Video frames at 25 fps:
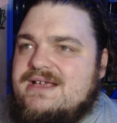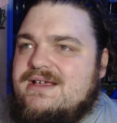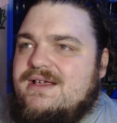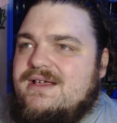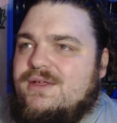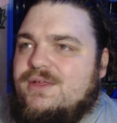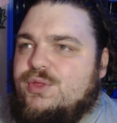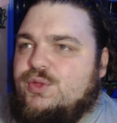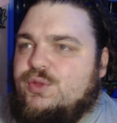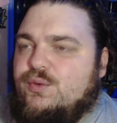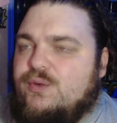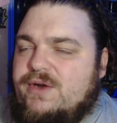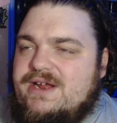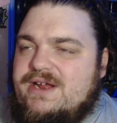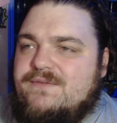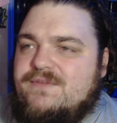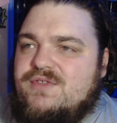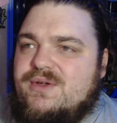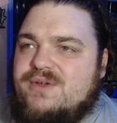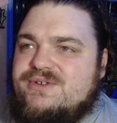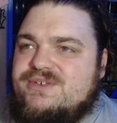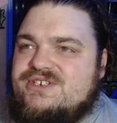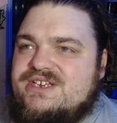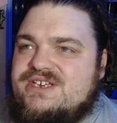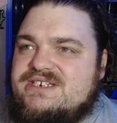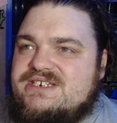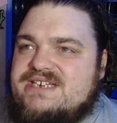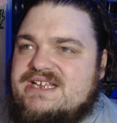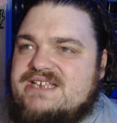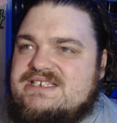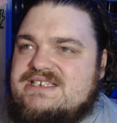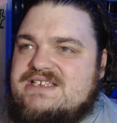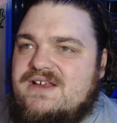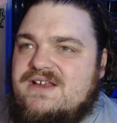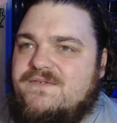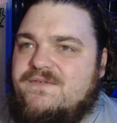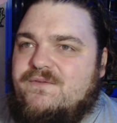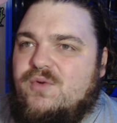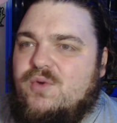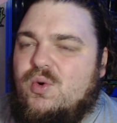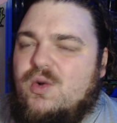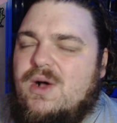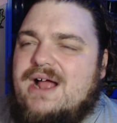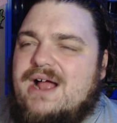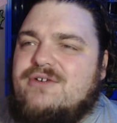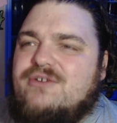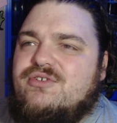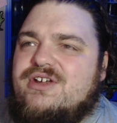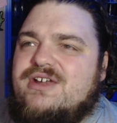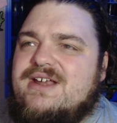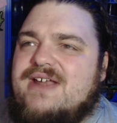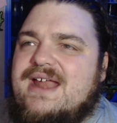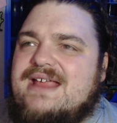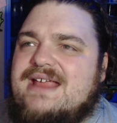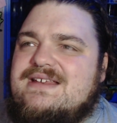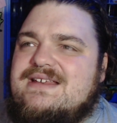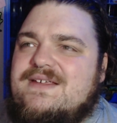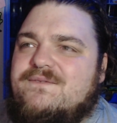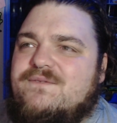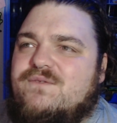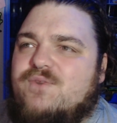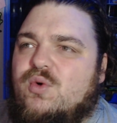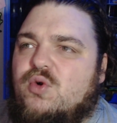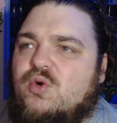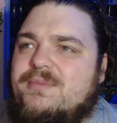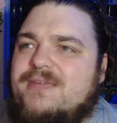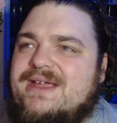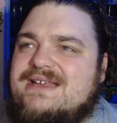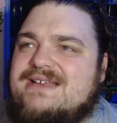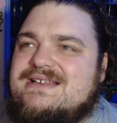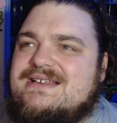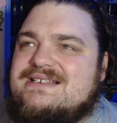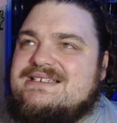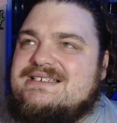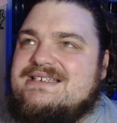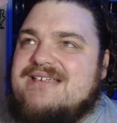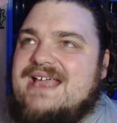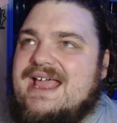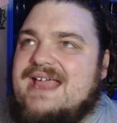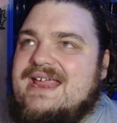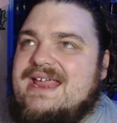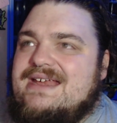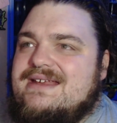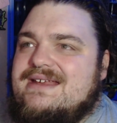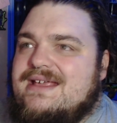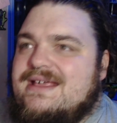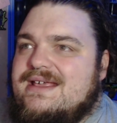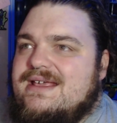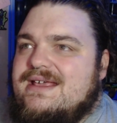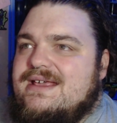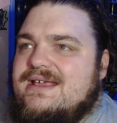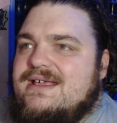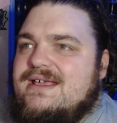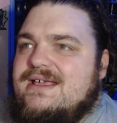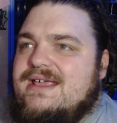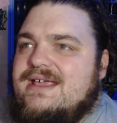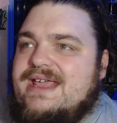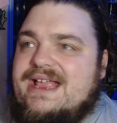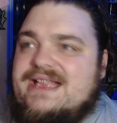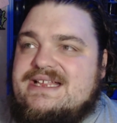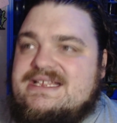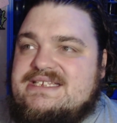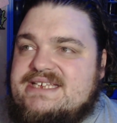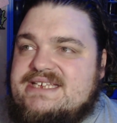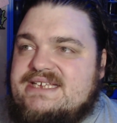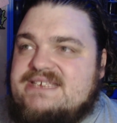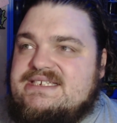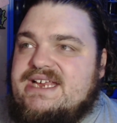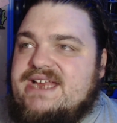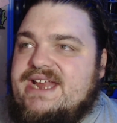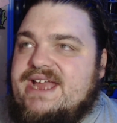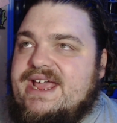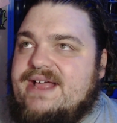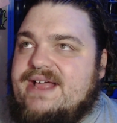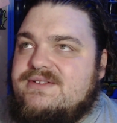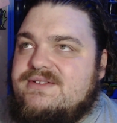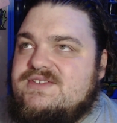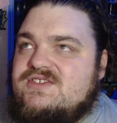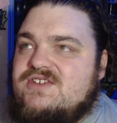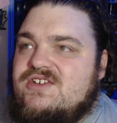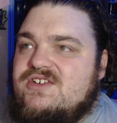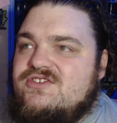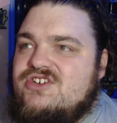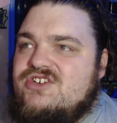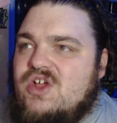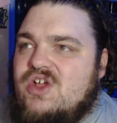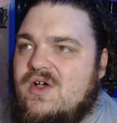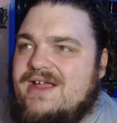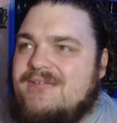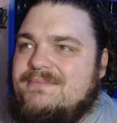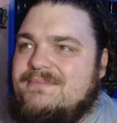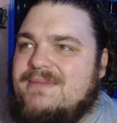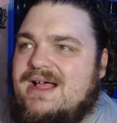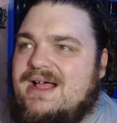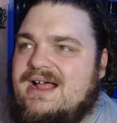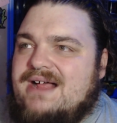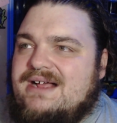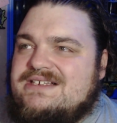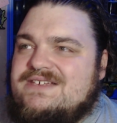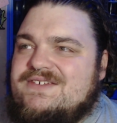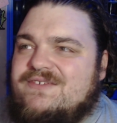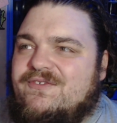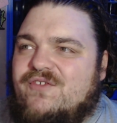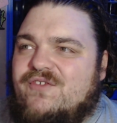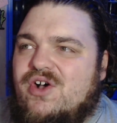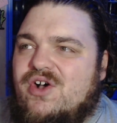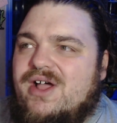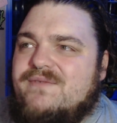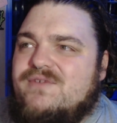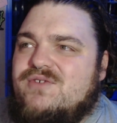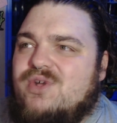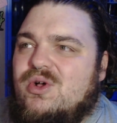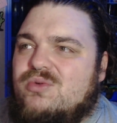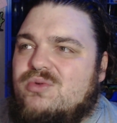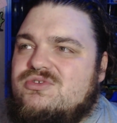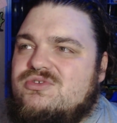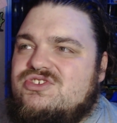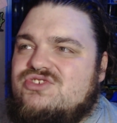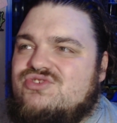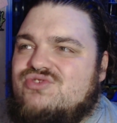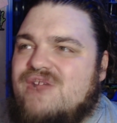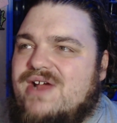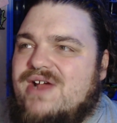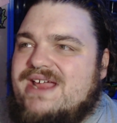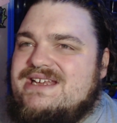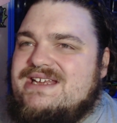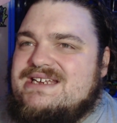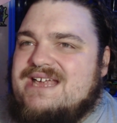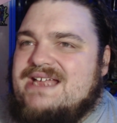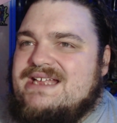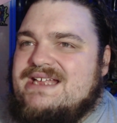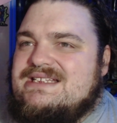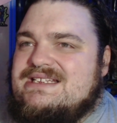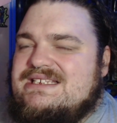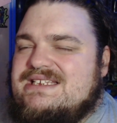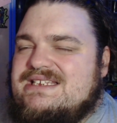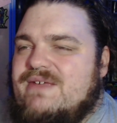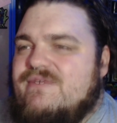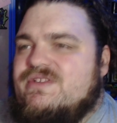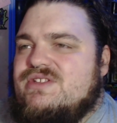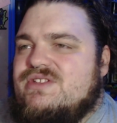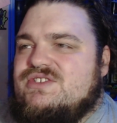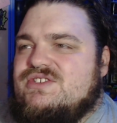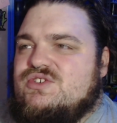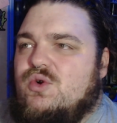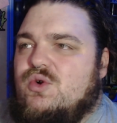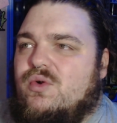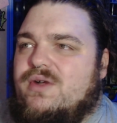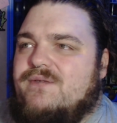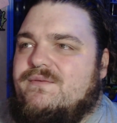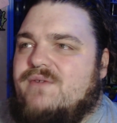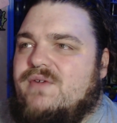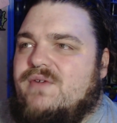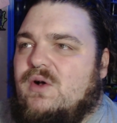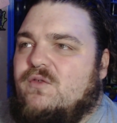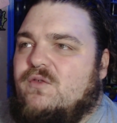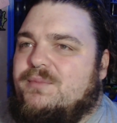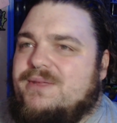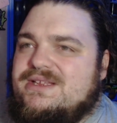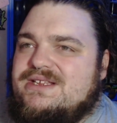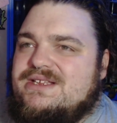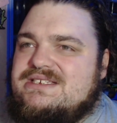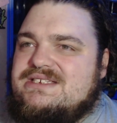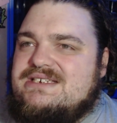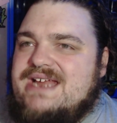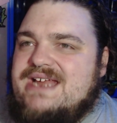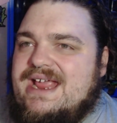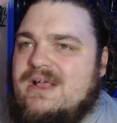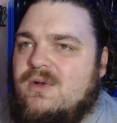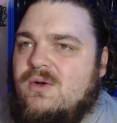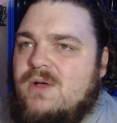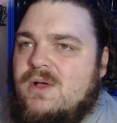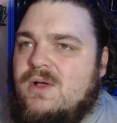3 of those contested, 484 metres gained. He had 6 hitouts, 9 marks, 5 goals straight, and 7 score involvements. Now,